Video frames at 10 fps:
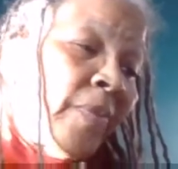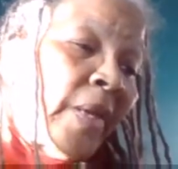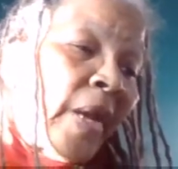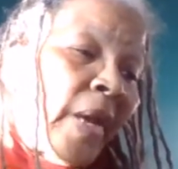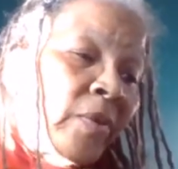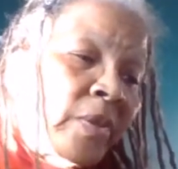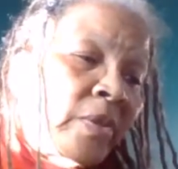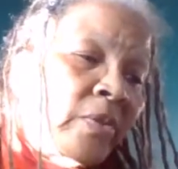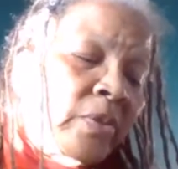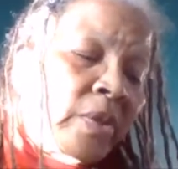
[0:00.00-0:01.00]
that I could
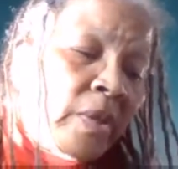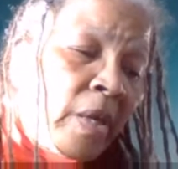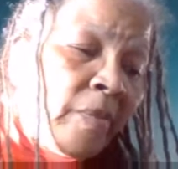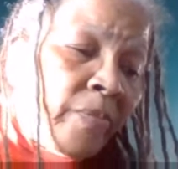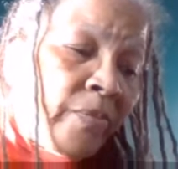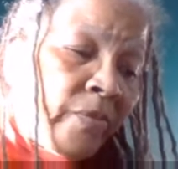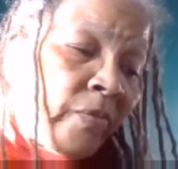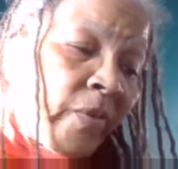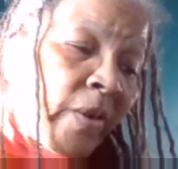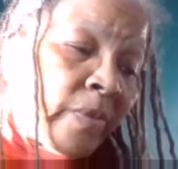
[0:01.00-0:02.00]

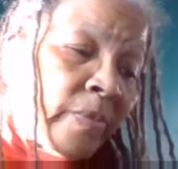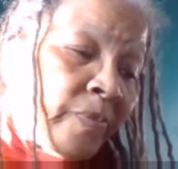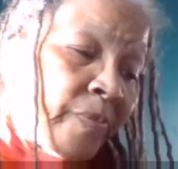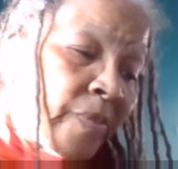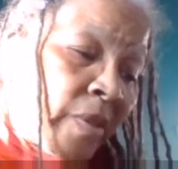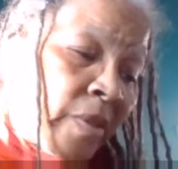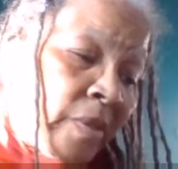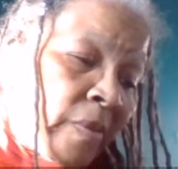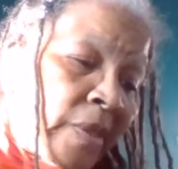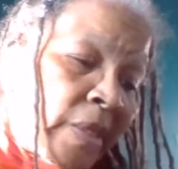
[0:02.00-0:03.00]
review.
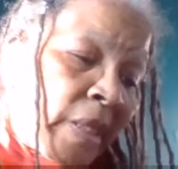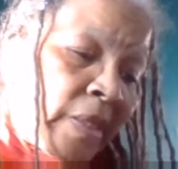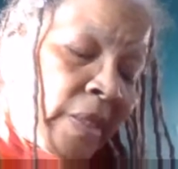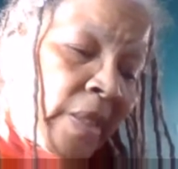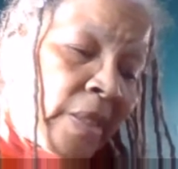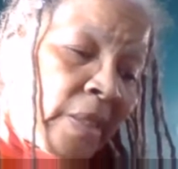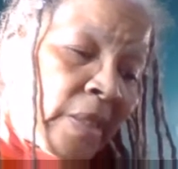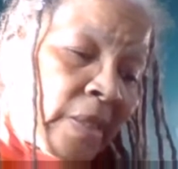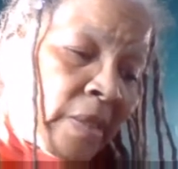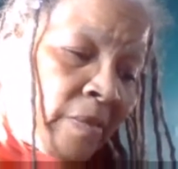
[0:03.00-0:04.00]
So I decided to get this.